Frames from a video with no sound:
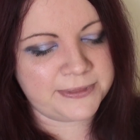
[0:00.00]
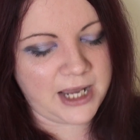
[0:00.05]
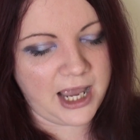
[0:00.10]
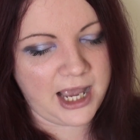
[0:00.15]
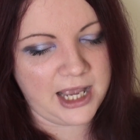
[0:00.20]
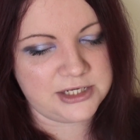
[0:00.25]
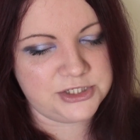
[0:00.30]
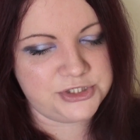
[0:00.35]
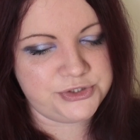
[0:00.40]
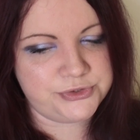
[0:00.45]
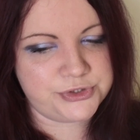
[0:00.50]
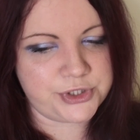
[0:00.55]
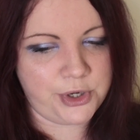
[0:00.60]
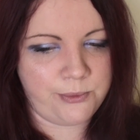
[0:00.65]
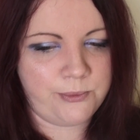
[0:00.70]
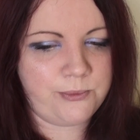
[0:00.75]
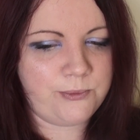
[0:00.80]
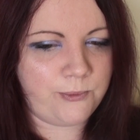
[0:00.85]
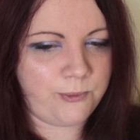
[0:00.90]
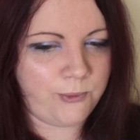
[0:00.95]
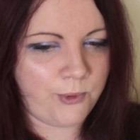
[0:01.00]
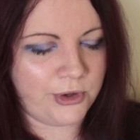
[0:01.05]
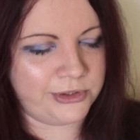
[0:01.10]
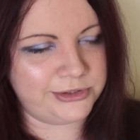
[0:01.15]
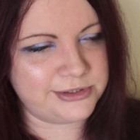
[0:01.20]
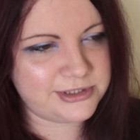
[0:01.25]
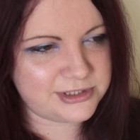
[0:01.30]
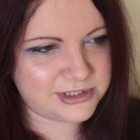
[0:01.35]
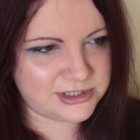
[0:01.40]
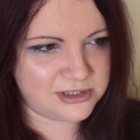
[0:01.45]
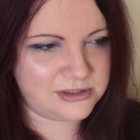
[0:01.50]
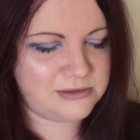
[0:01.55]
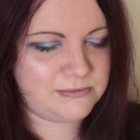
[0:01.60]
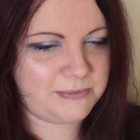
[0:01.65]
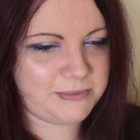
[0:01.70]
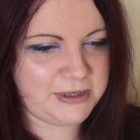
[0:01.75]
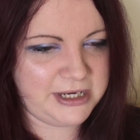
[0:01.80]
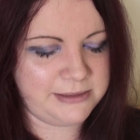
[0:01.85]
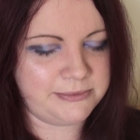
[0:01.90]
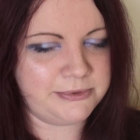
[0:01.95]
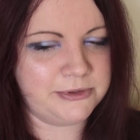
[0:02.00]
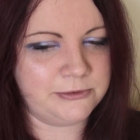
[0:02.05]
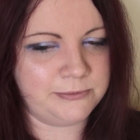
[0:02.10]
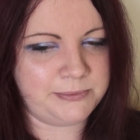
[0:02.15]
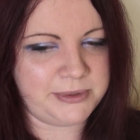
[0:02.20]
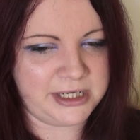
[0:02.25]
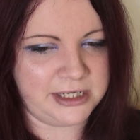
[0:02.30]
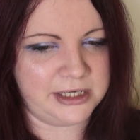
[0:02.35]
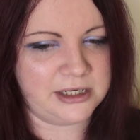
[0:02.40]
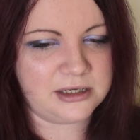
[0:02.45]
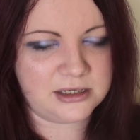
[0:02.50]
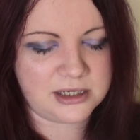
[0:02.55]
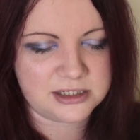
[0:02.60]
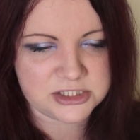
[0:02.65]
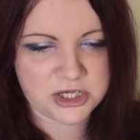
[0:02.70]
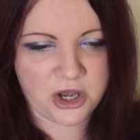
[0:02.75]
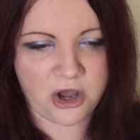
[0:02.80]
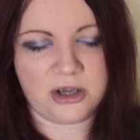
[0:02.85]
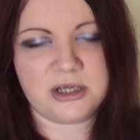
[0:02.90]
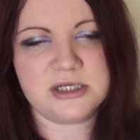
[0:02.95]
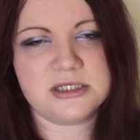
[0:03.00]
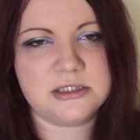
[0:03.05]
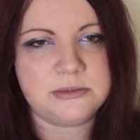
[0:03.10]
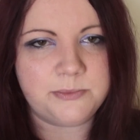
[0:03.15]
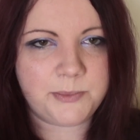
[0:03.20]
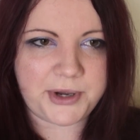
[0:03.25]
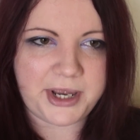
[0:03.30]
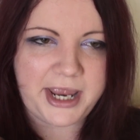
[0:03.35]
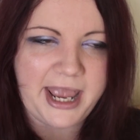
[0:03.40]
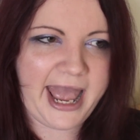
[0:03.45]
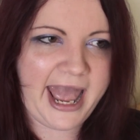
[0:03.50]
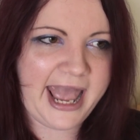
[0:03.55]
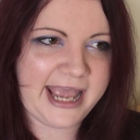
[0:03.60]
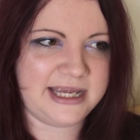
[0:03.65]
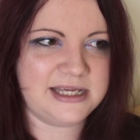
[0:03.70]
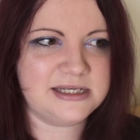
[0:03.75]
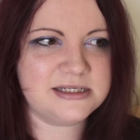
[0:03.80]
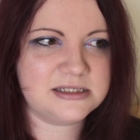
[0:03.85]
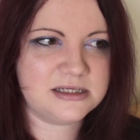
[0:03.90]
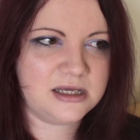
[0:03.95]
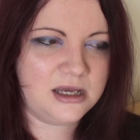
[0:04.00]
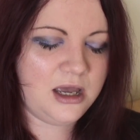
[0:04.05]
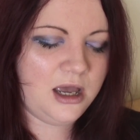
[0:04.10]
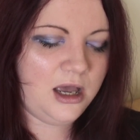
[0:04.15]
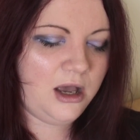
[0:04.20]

and you don't want people being targeted by hate.